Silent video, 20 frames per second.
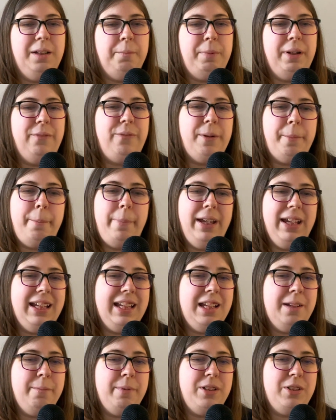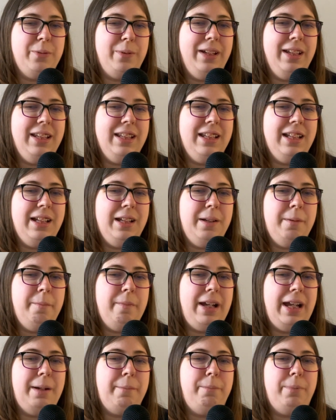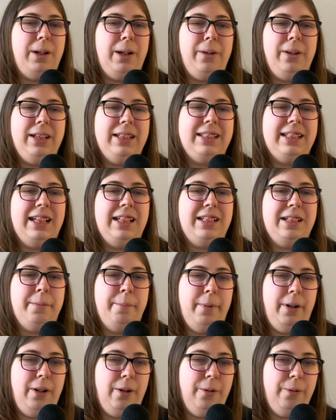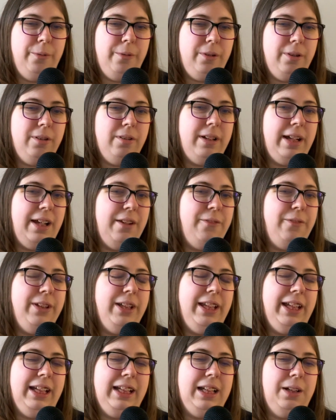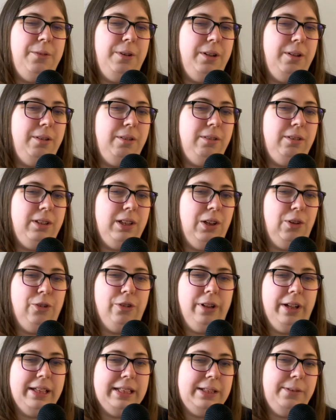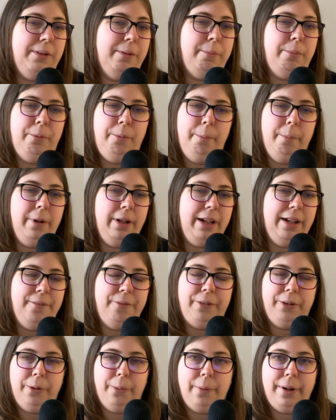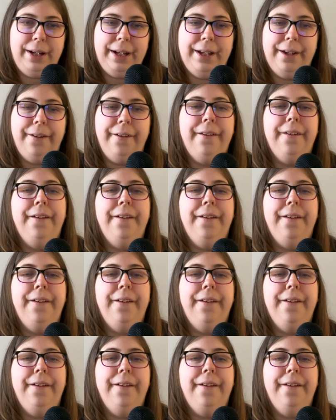But if I'm picking between them, I'd probably say Timon. I feel like I would go crazy with Pumbaa after a while.